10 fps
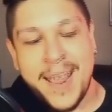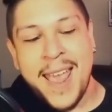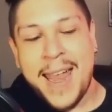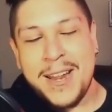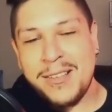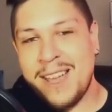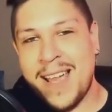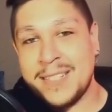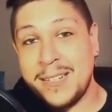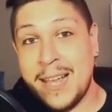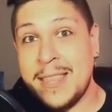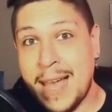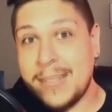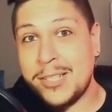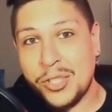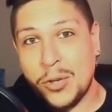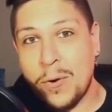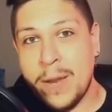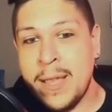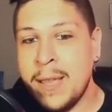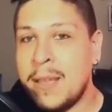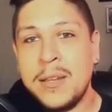and y'all are acting like that's a story.